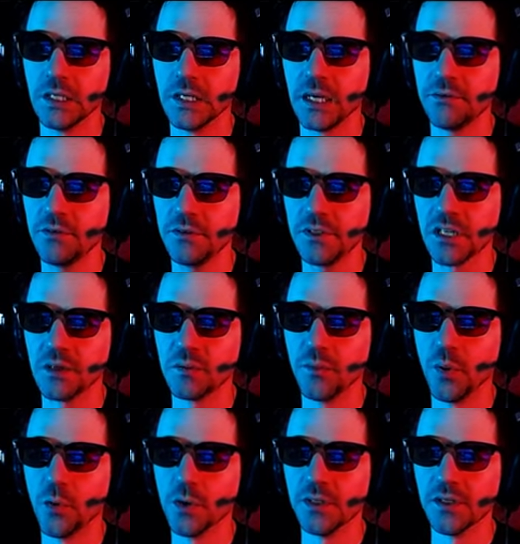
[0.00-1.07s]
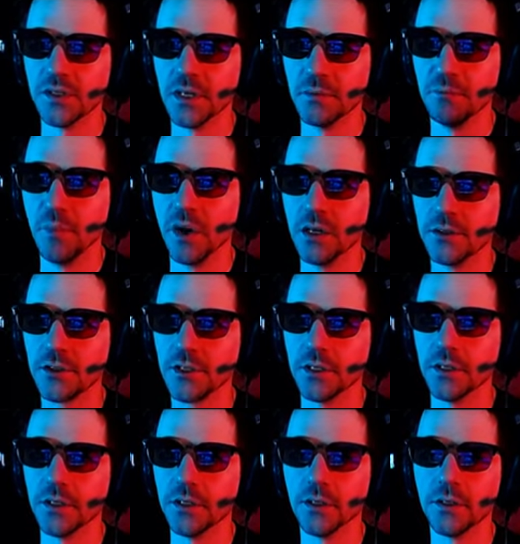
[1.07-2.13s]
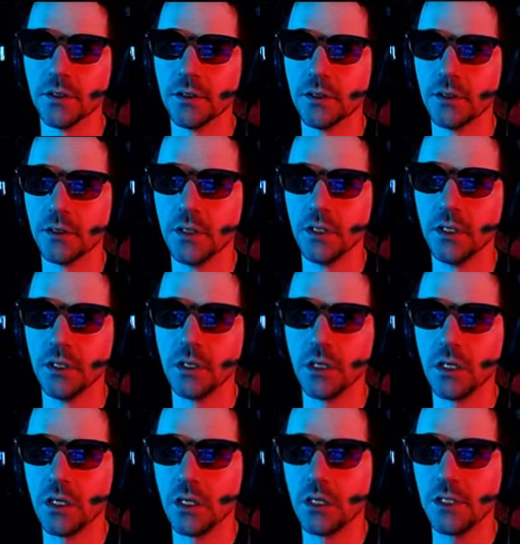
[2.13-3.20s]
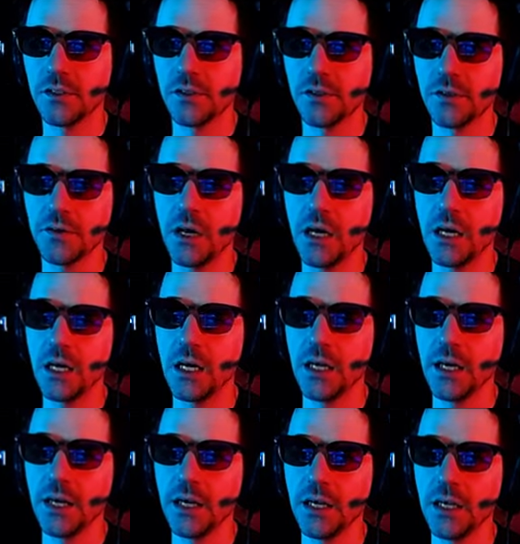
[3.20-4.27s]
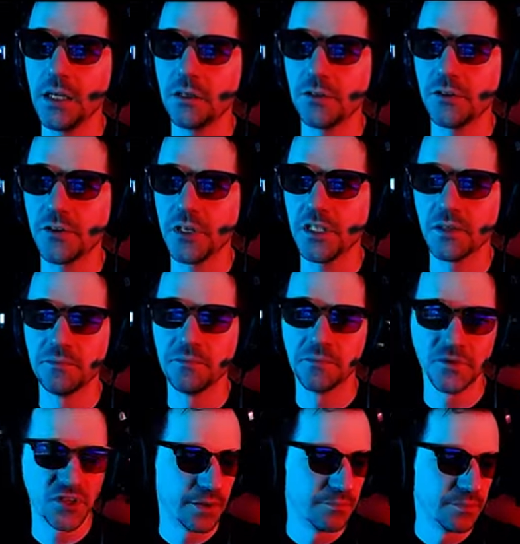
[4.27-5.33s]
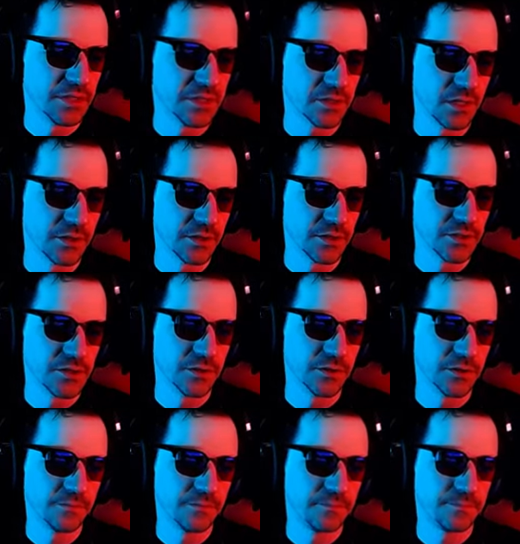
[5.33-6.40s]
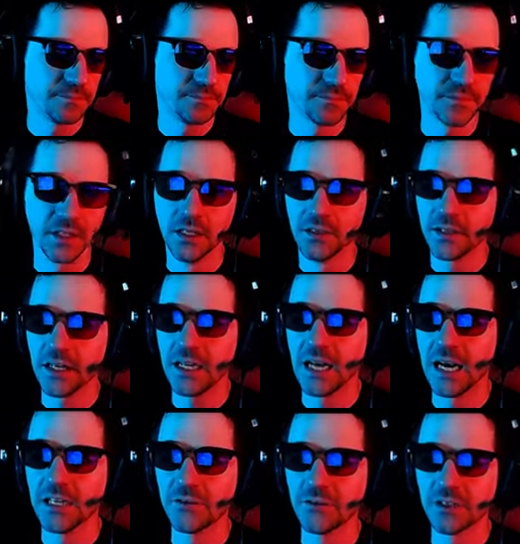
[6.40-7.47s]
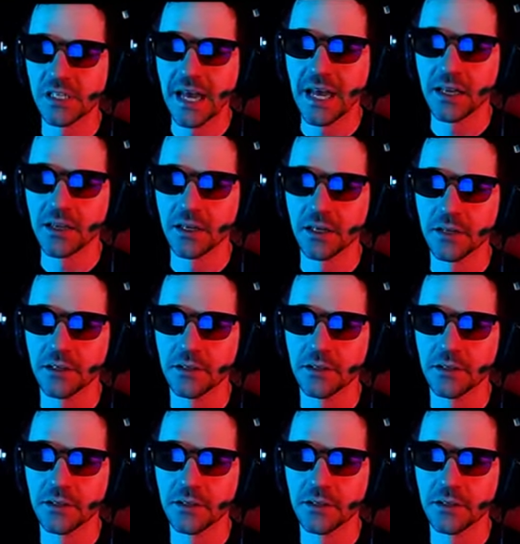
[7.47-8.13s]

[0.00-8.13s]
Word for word: Everyone's getting poisoned a bunch here. Uh, let's try... Let's try some gem missile on this dude. That Hydra's hacking.